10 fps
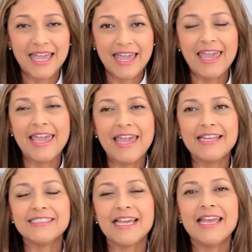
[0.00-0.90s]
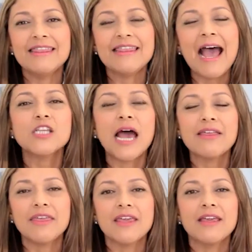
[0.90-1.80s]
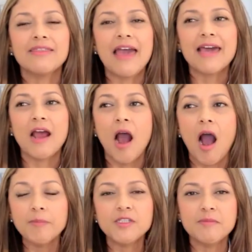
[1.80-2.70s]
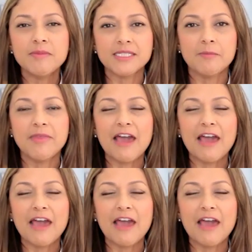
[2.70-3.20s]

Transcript: And that's, I think, that optimism,